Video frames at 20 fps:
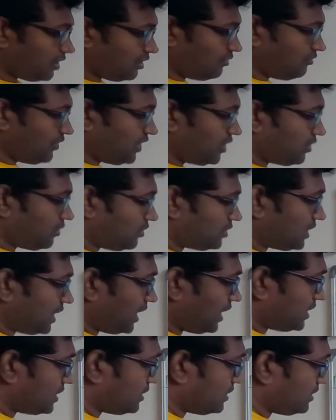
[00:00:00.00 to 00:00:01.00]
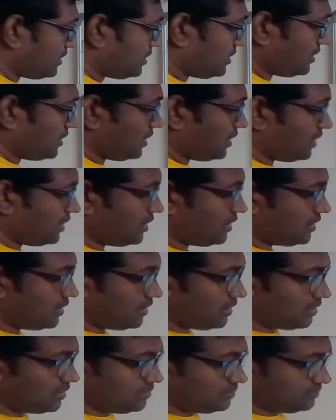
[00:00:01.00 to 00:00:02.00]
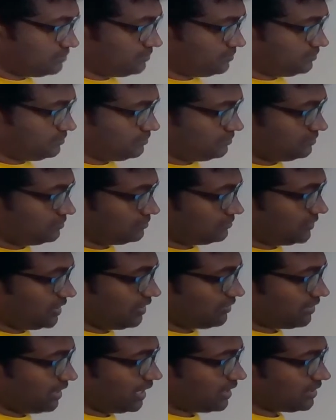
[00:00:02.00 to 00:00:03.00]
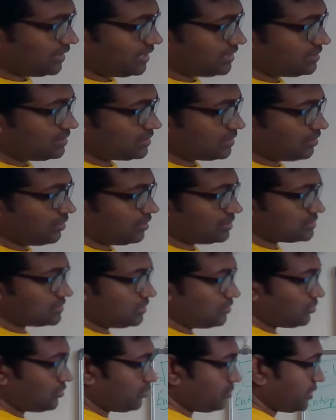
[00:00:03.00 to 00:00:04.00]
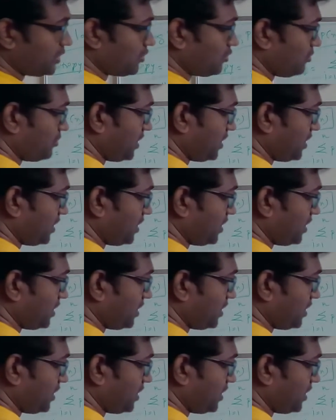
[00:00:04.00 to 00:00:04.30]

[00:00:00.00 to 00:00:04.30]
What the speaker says: we know that we have calculated the cross entropy to